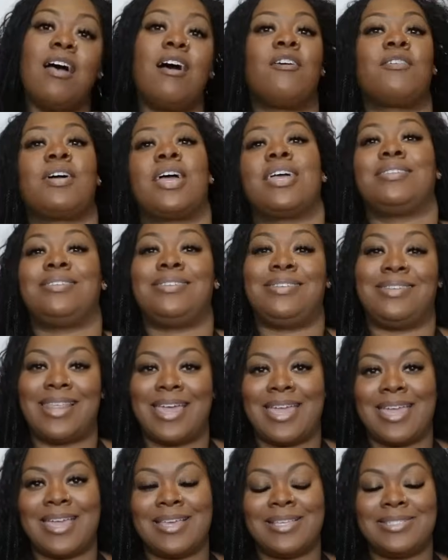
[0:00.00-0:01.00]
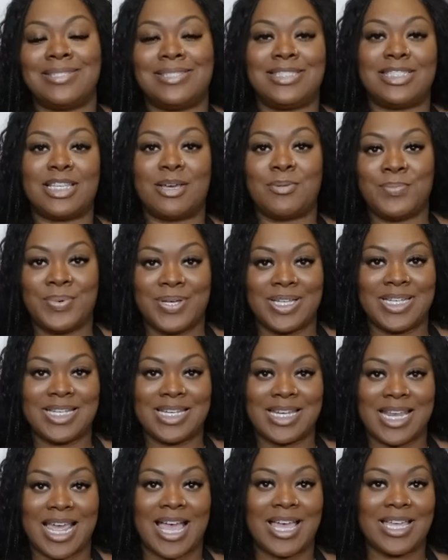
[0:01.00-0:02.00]
Okay, last but
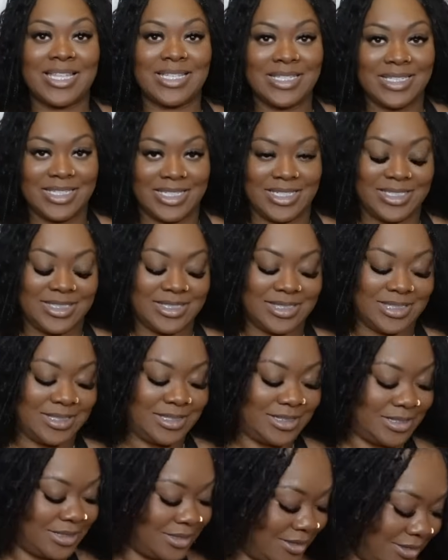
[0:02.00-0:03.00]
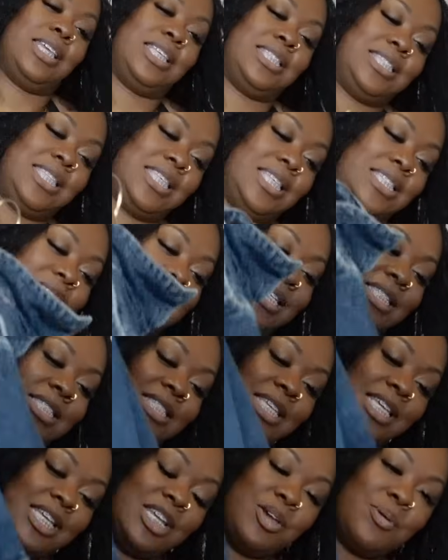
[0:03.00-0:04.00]
not least is this
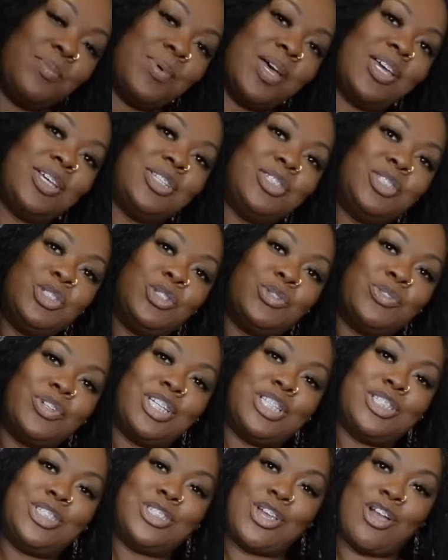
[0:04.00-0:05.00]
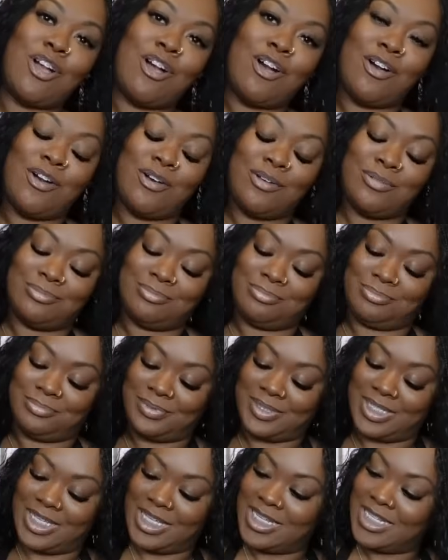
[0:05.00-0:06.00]
denim trench, y'all.
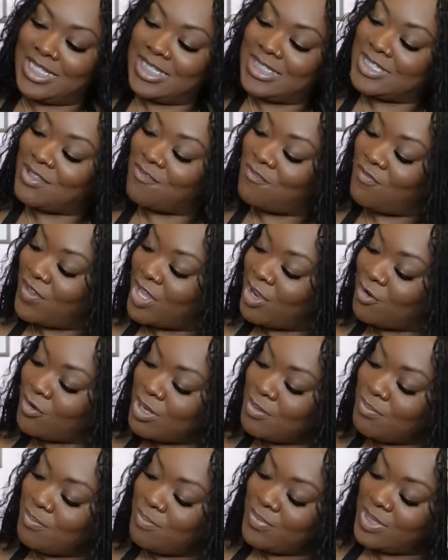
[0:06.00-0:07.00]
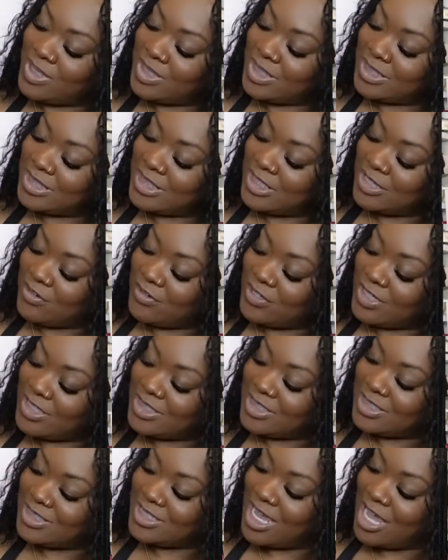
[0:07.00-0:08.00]
It is very military
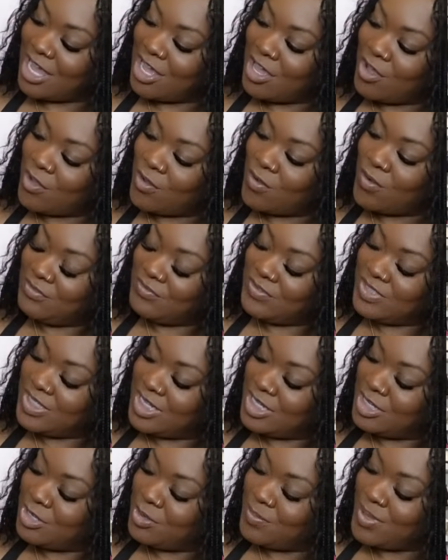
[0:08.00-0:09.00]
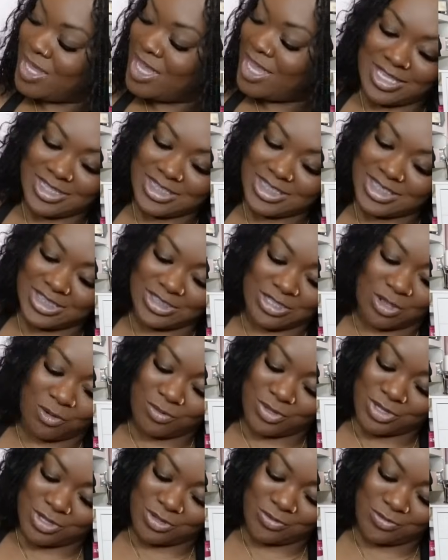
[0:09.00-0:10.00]
style of denim. It's
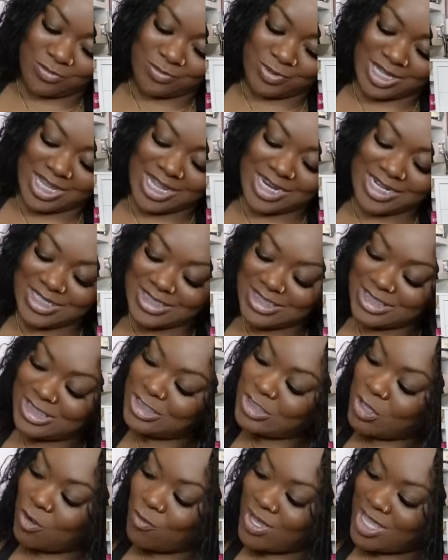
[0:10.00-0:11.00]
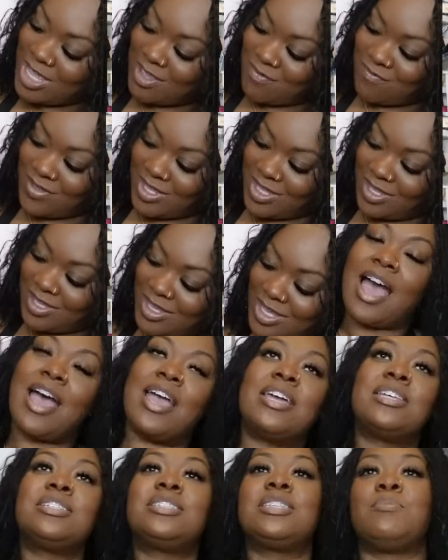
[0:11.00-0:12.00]
so cute and it's so heavy.
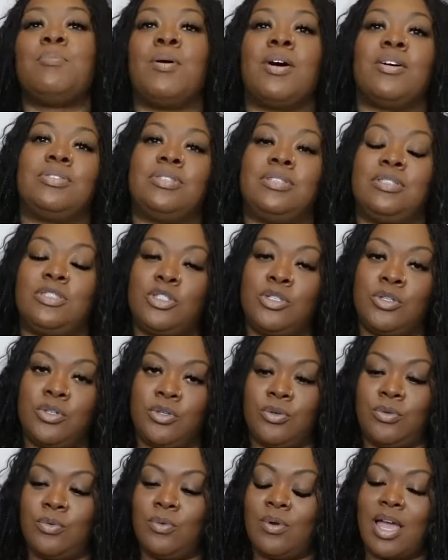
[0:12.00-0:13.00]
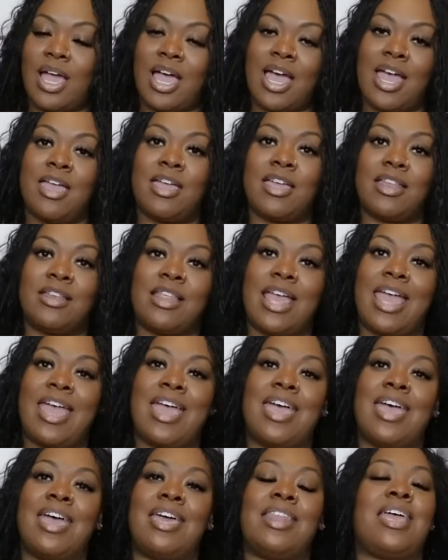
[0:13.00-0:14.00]
I actually bought two. I had
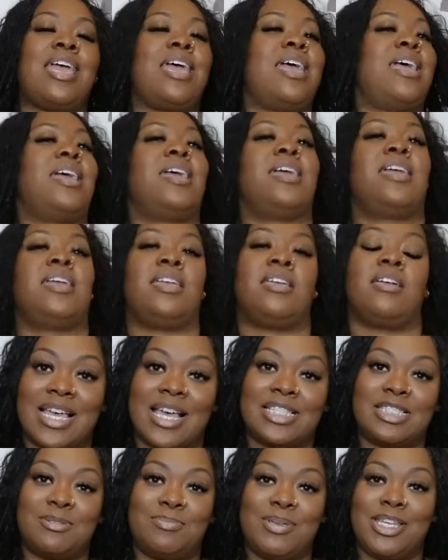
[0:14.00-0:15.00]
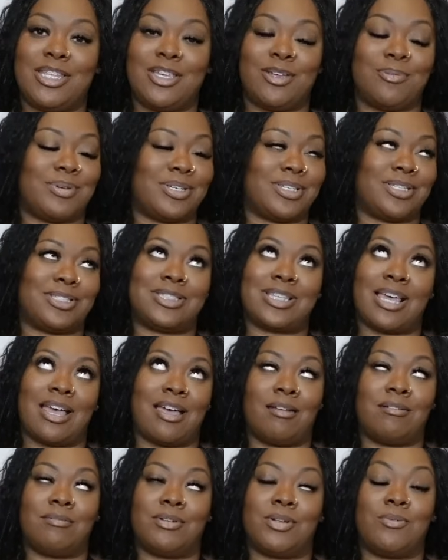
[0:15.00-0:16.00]
had a size medium because
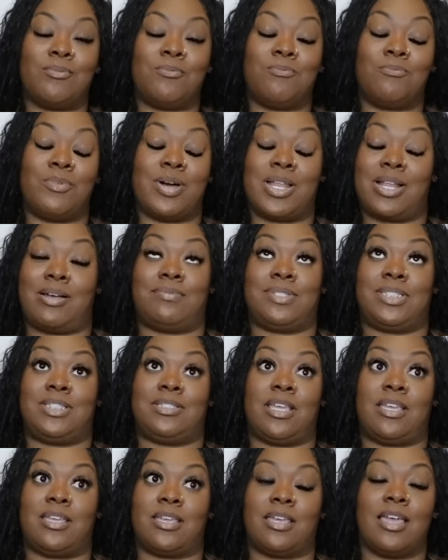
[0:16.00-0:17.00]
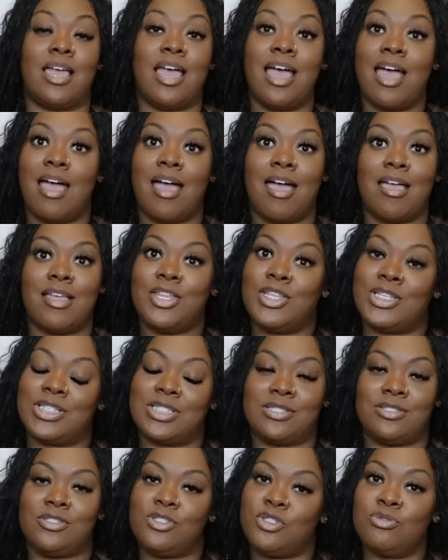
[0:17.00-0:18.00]
I don't know what I was thinking.
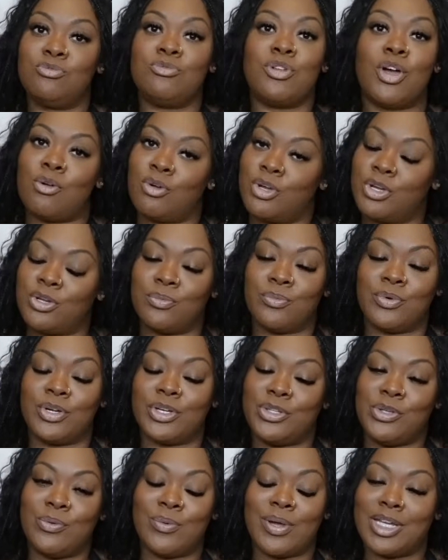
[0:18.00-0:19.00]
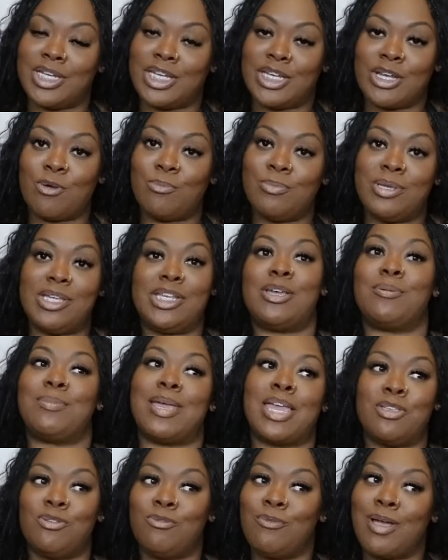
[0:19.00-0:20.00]
You know good and well you ain't in no medium,
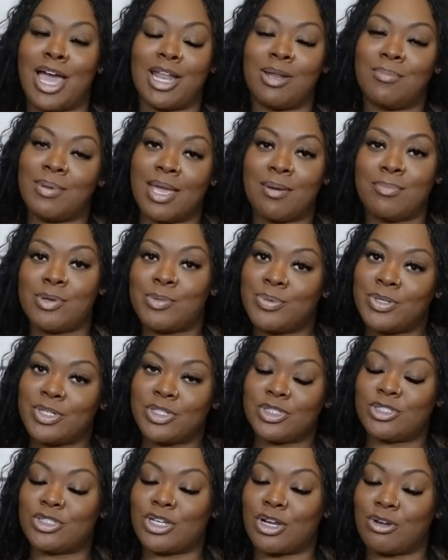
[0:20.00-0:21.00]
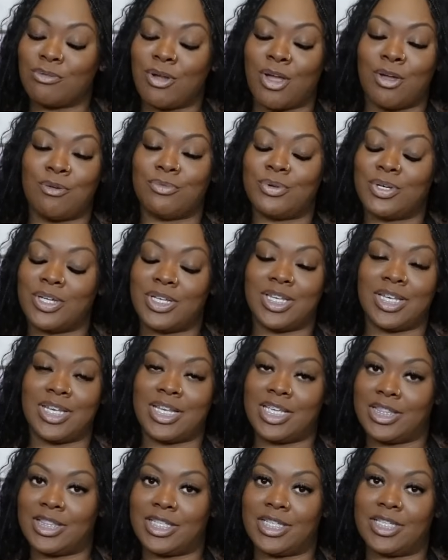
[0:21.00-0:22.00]
and you gotta be able to put a shirt on
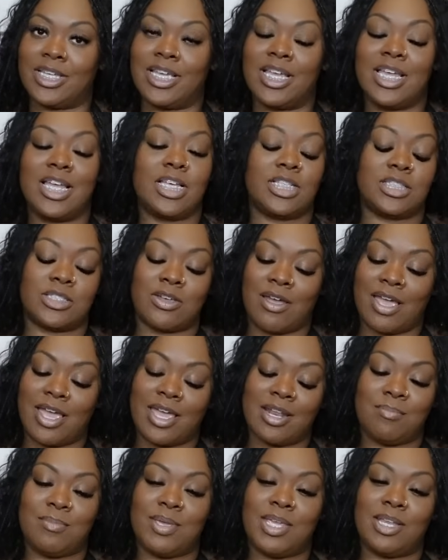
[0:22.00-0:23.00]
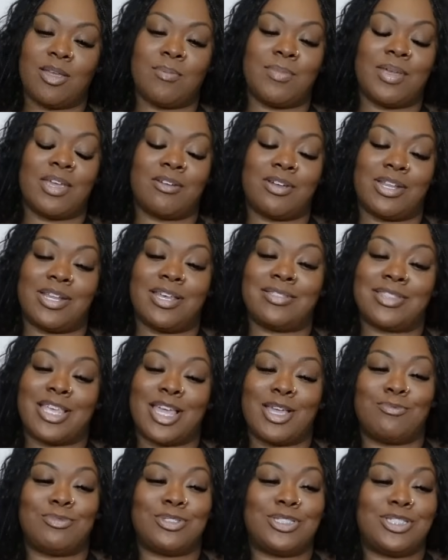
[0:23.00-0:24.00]
underneath it. So I had a medium, and girl, that
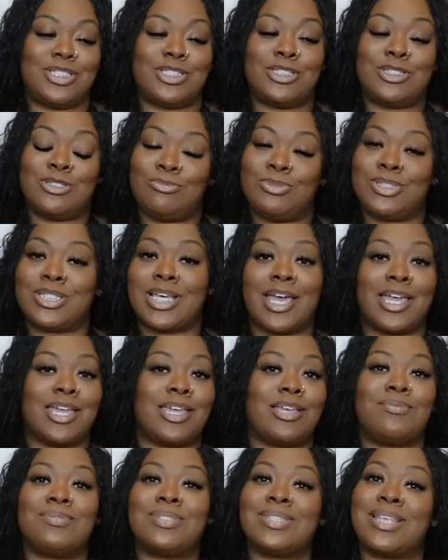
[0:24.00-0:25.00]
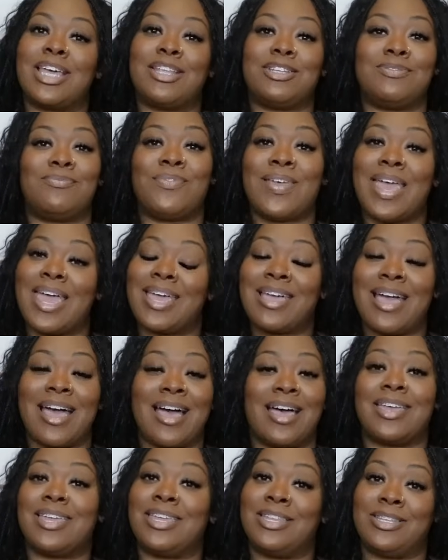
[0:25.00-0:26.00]
thing was just too tight. It was like fat
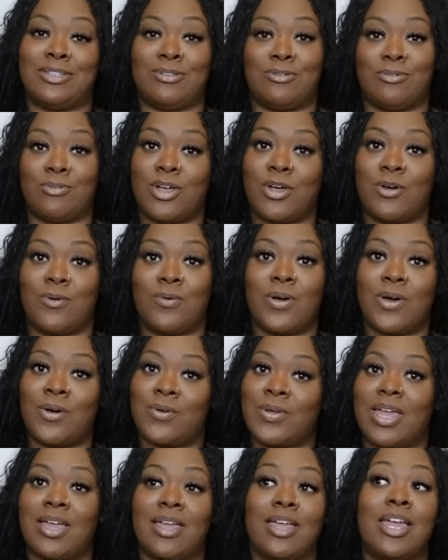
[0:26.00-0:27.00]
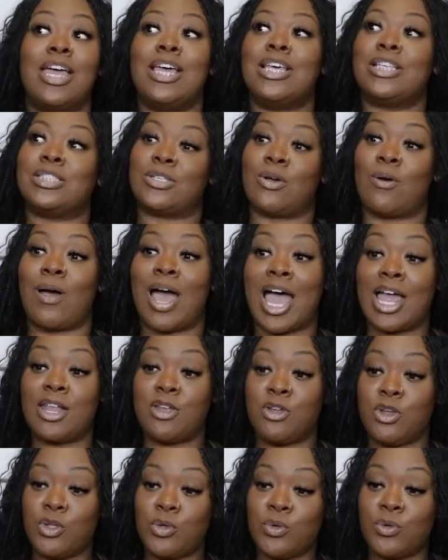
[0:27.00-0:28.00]
guy in little coat, okay? So I
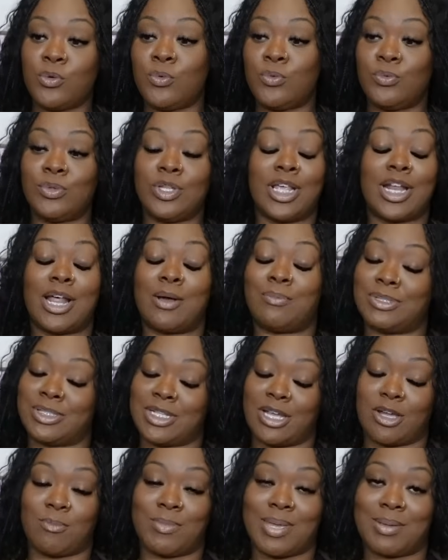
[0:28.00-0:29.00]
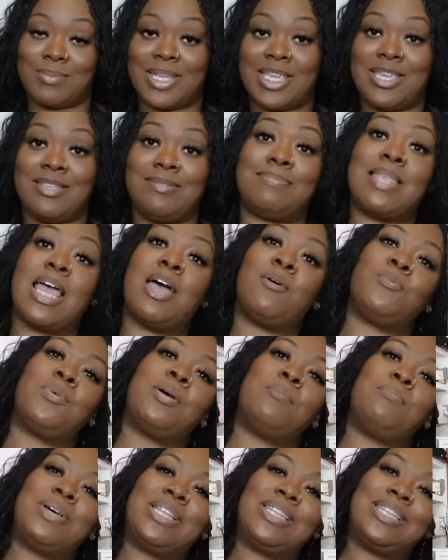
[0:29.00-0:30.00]
knew that I was not gonna be able to keep that
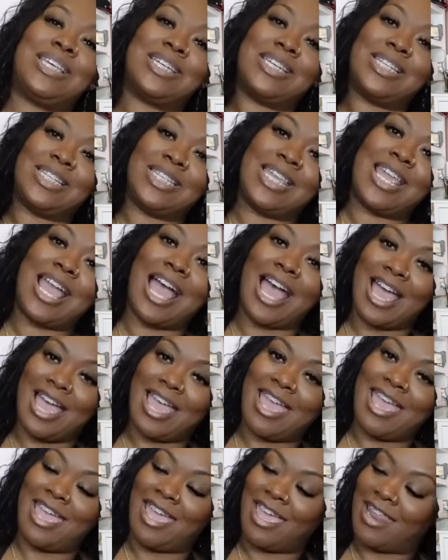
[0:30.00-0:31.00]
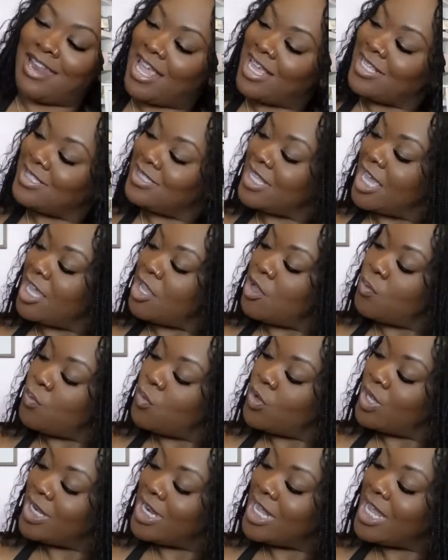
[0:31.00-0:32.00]
one, but luckily I had a second
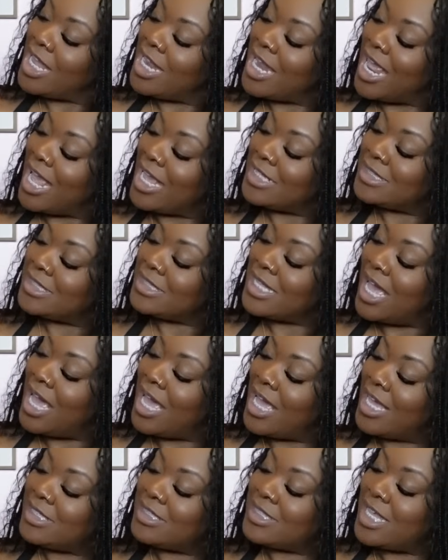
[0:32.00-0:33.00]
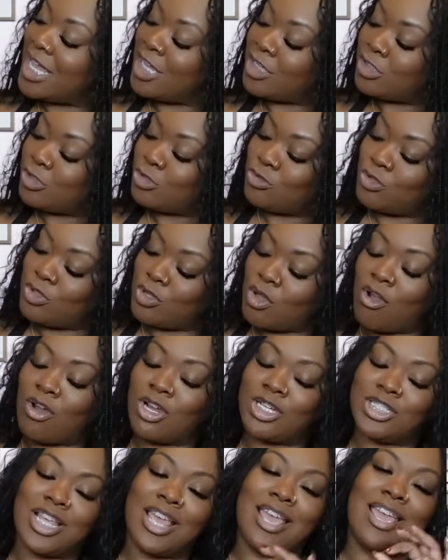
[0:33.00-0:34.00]
one in a size extra
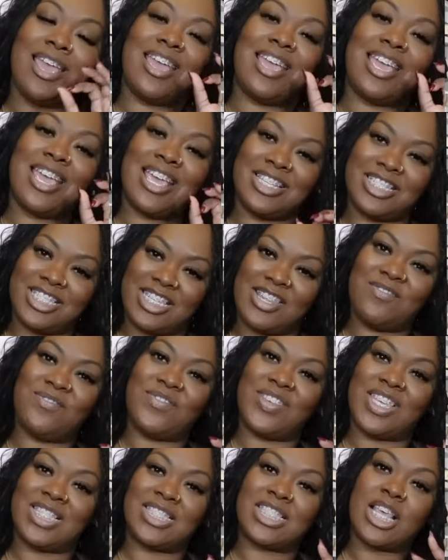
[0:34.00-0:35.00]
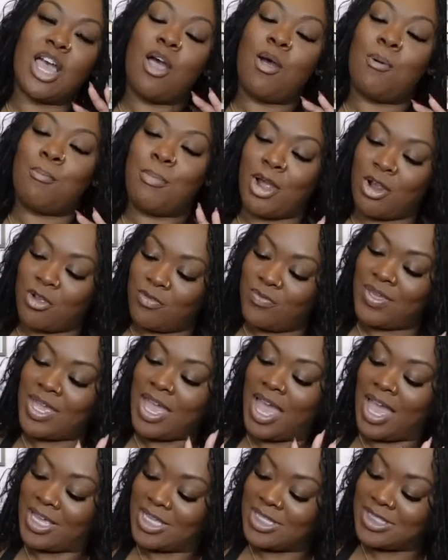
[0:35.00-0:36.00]
large, and she fits perfect.
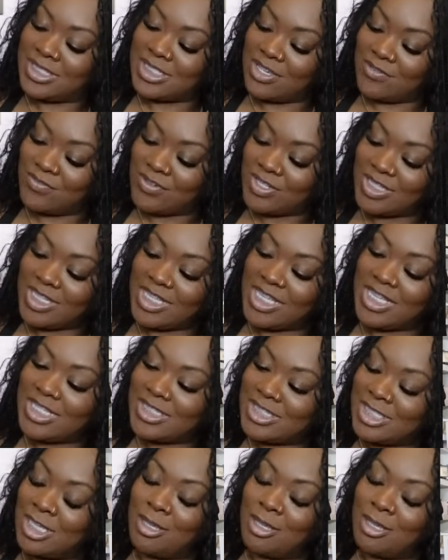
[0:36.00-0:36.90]
I can definitely get